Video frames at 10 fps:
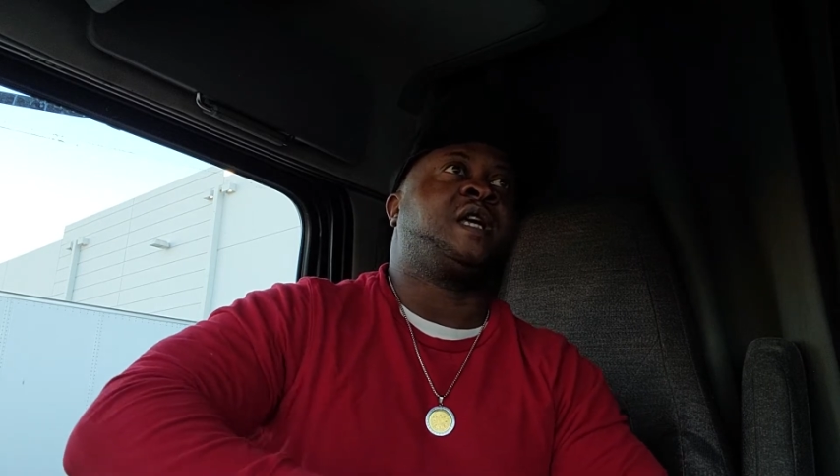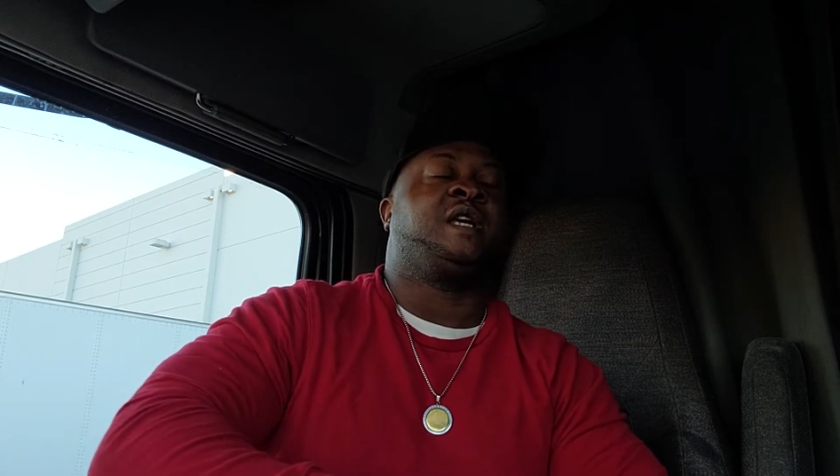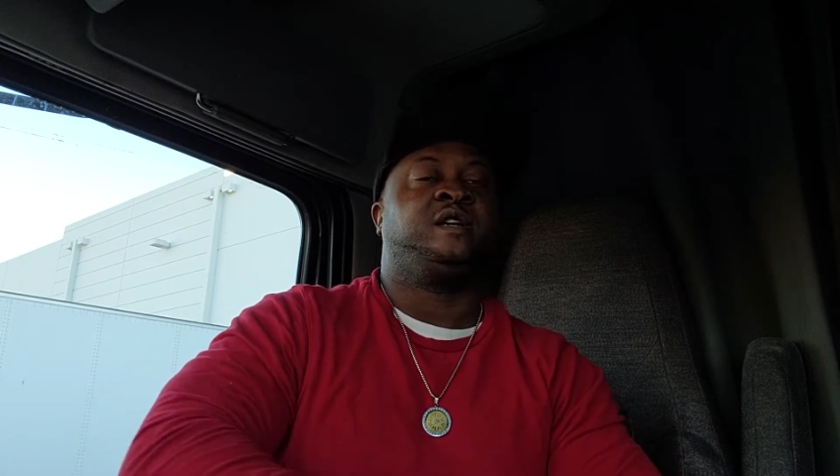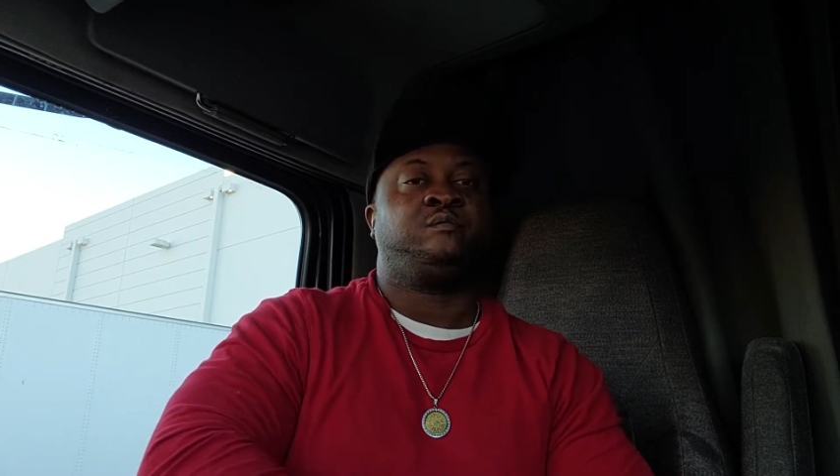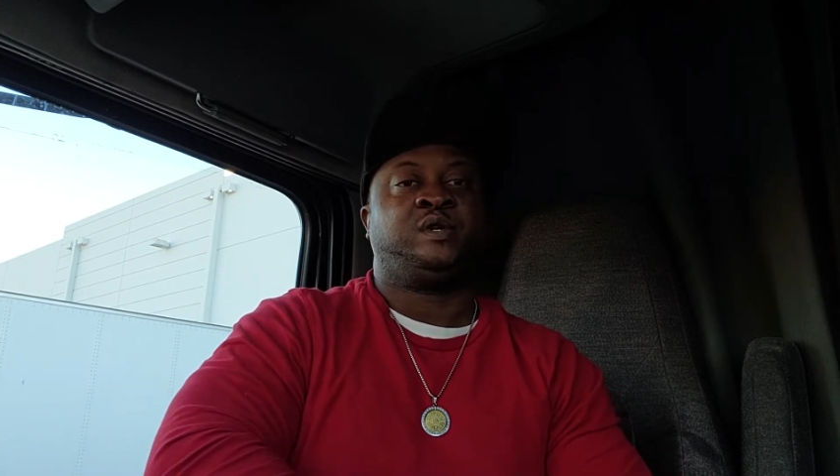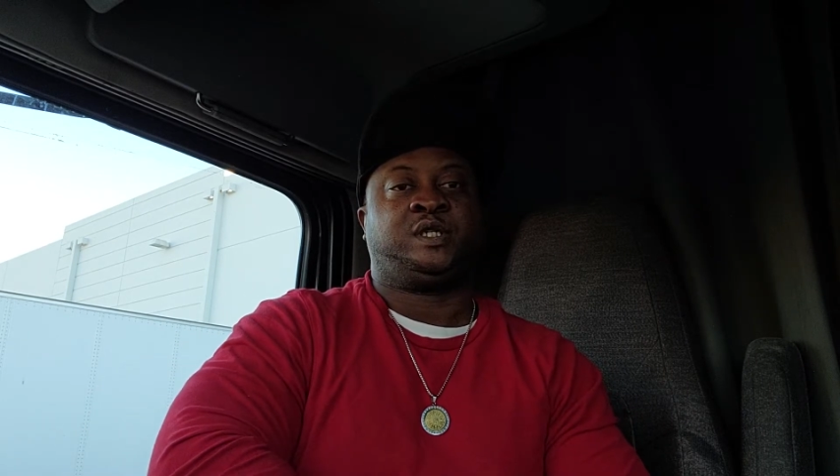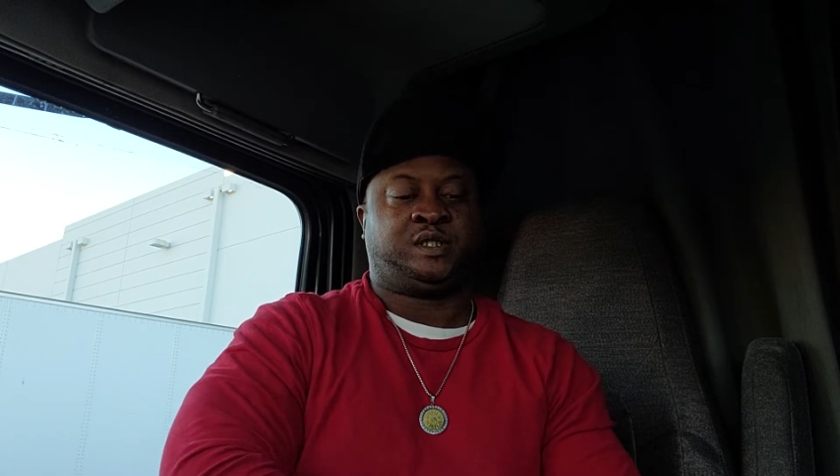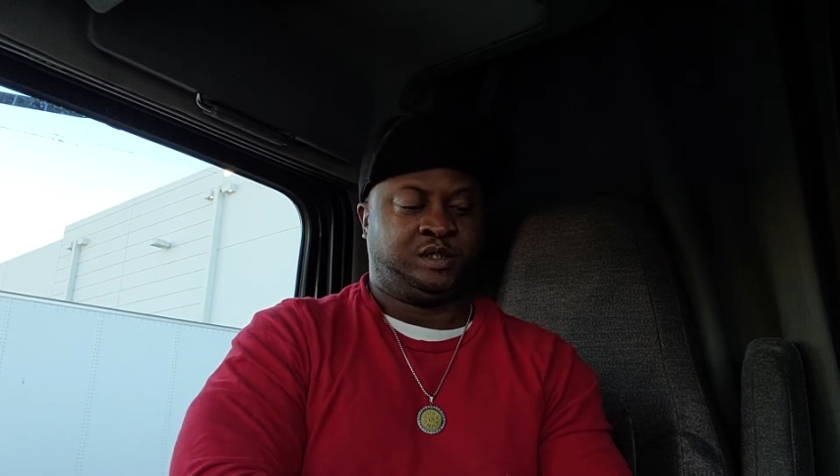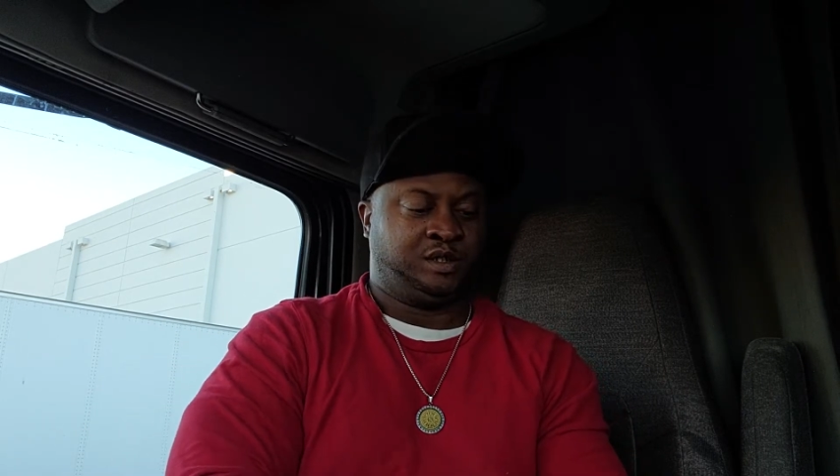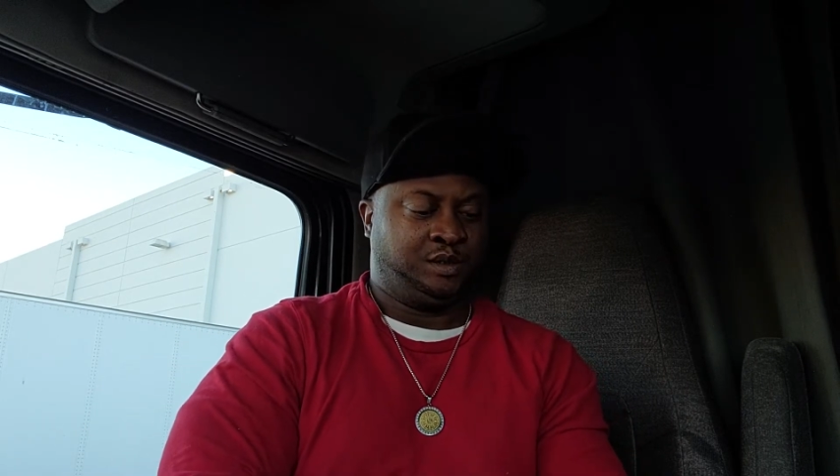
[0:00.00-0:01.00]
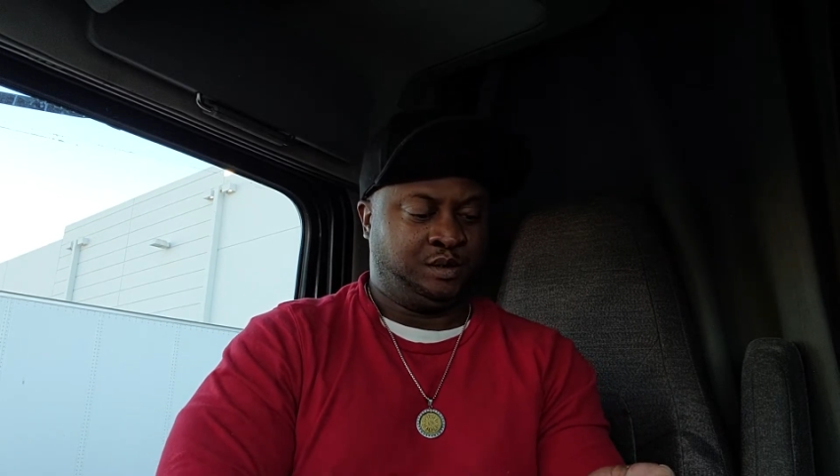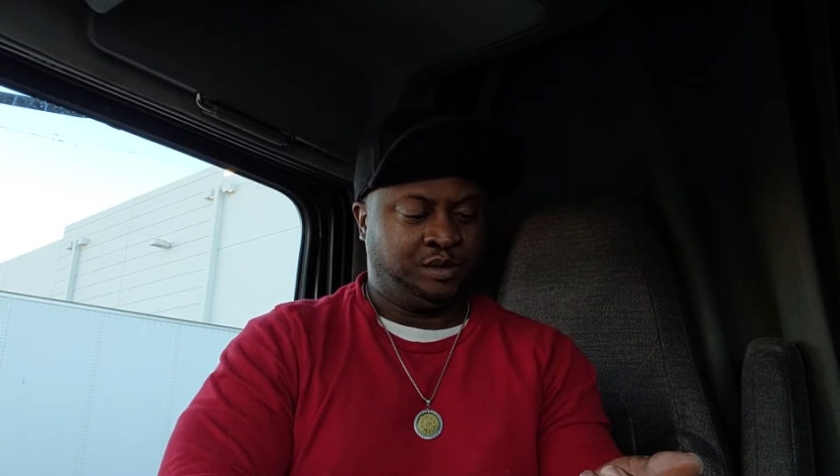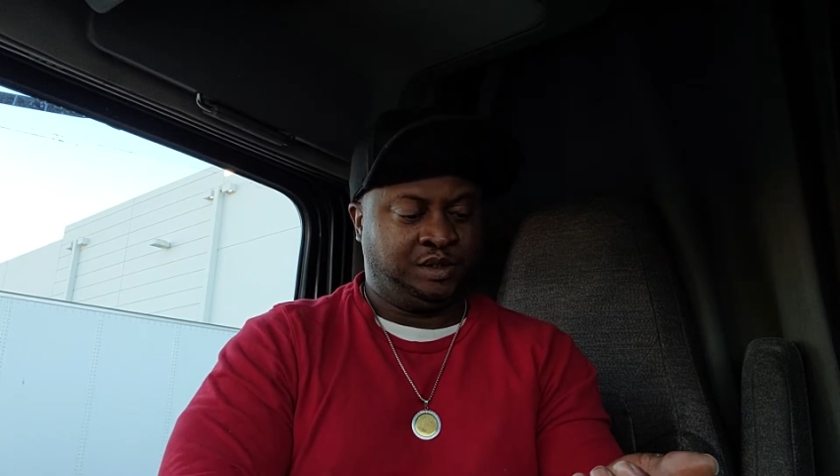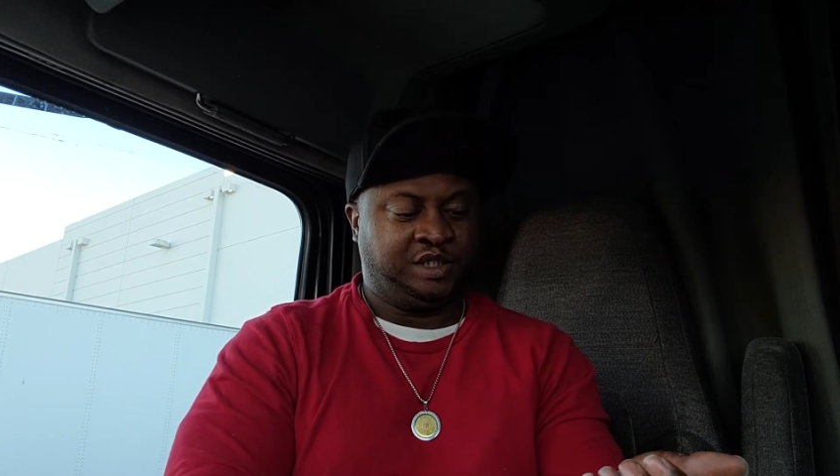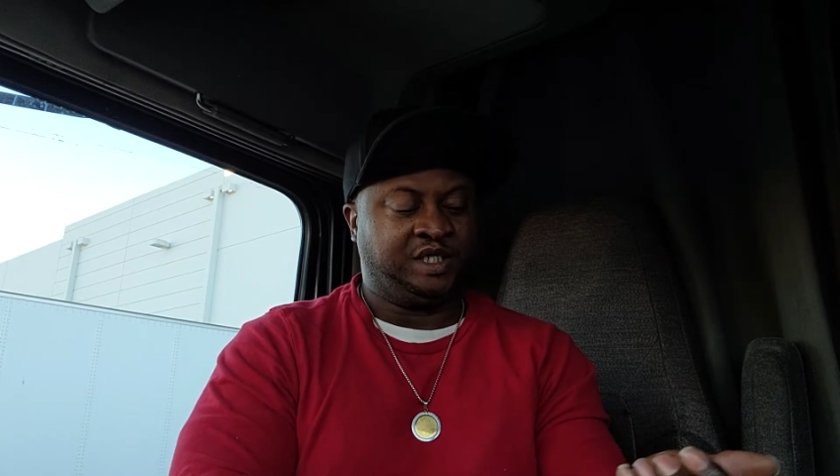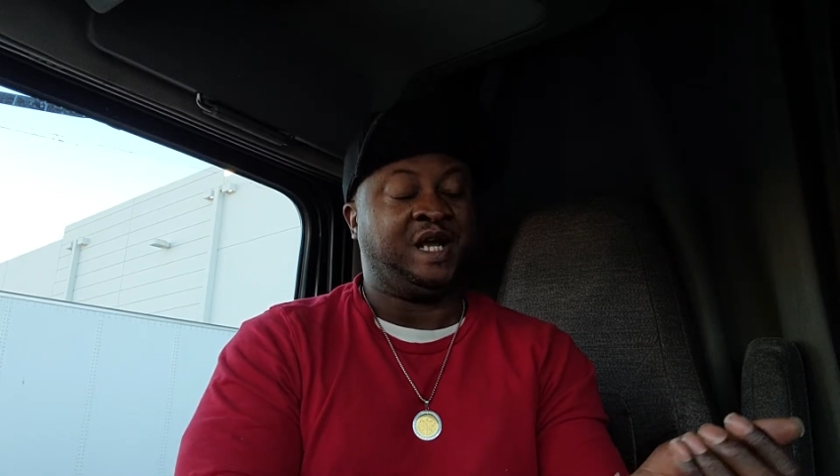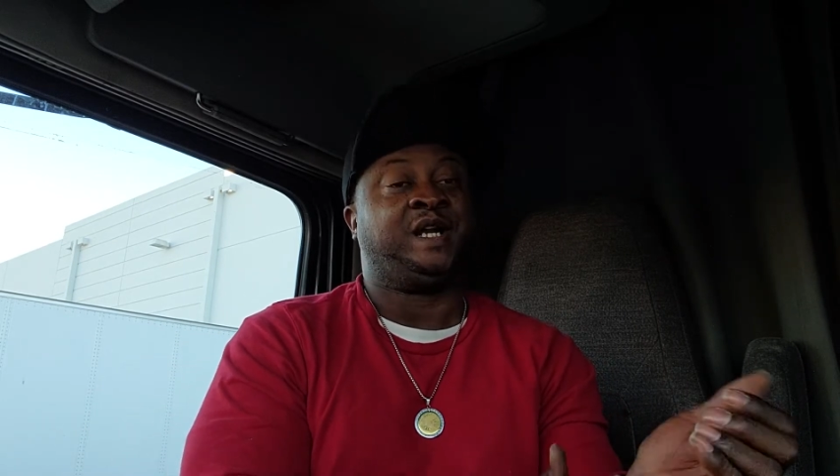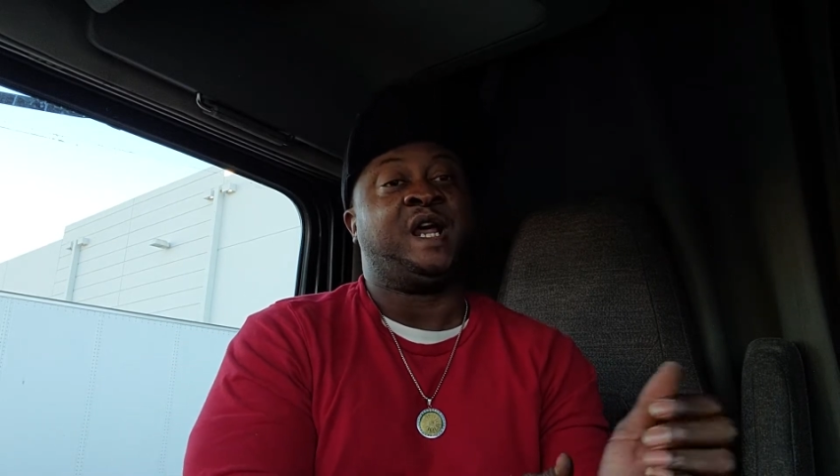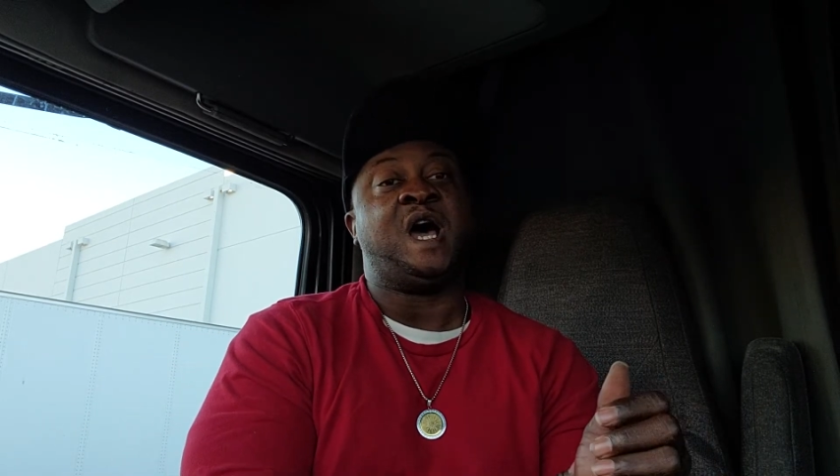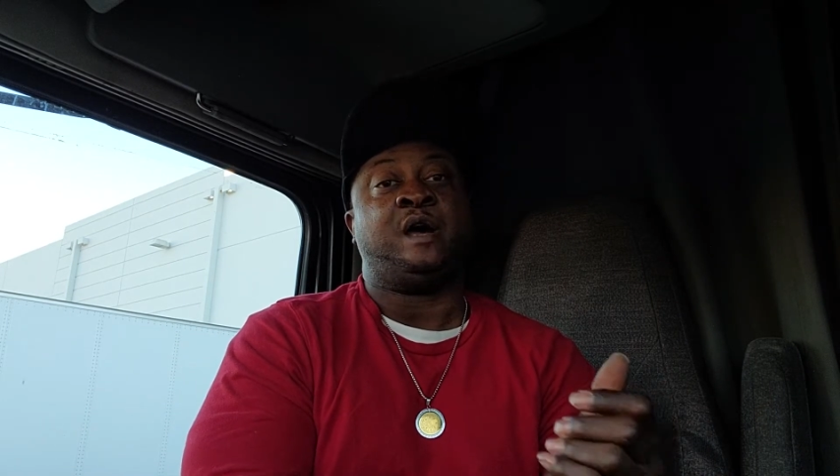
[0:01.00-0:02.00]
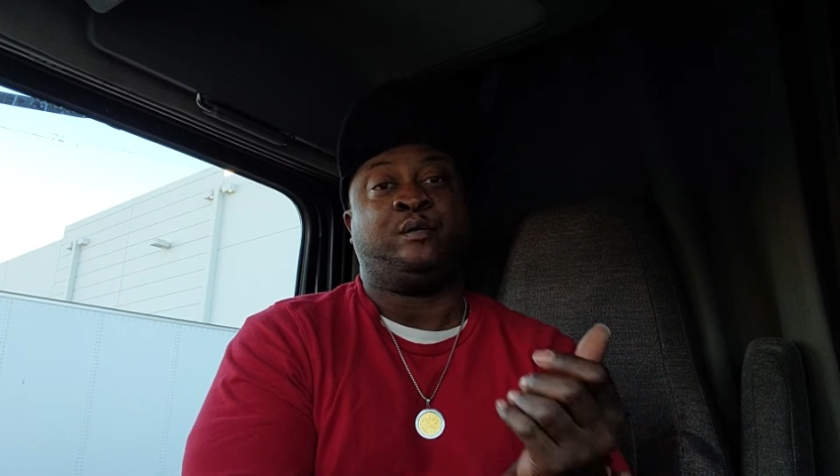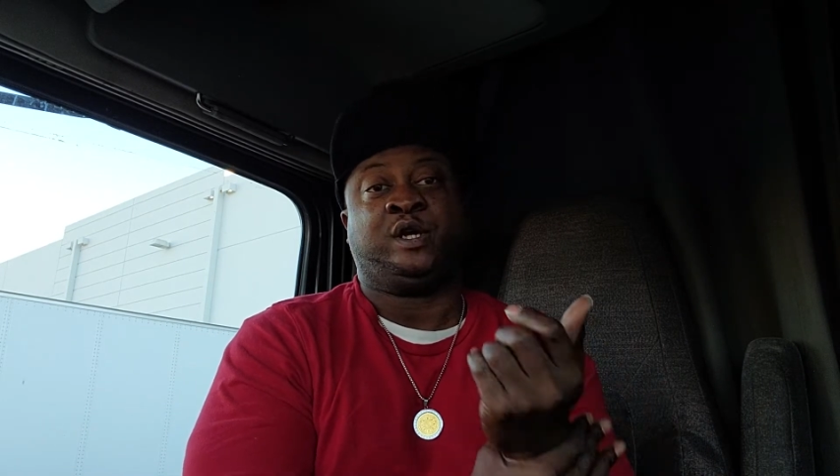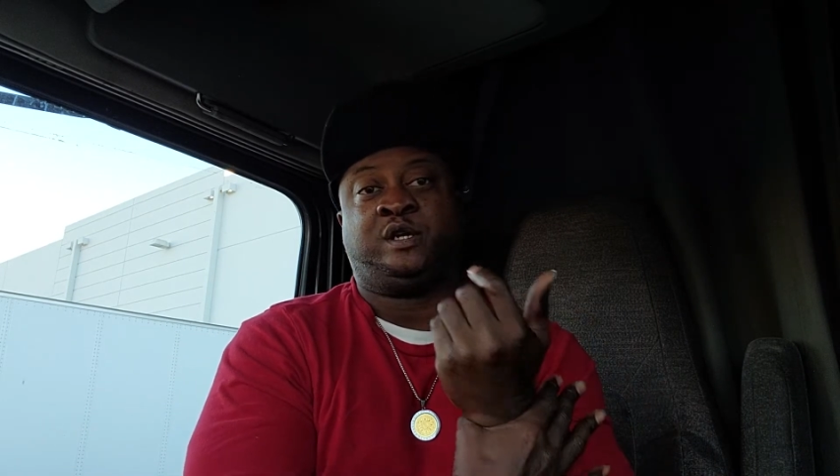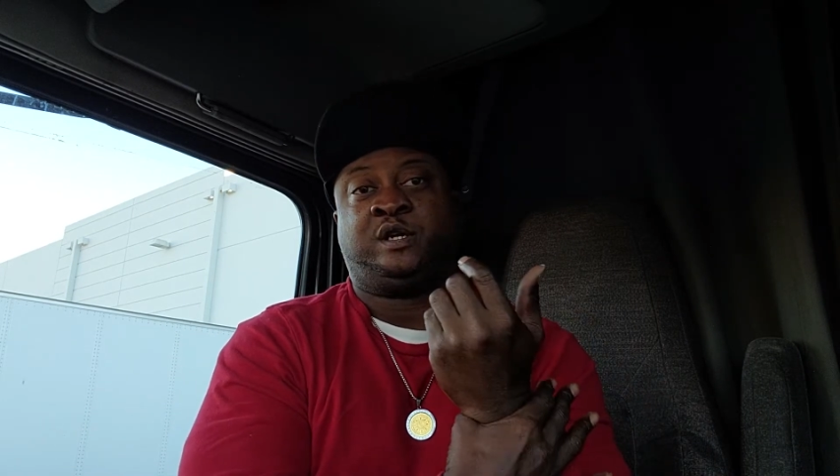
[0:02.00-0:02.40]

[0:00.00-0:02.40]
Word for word: enemies till they die, man.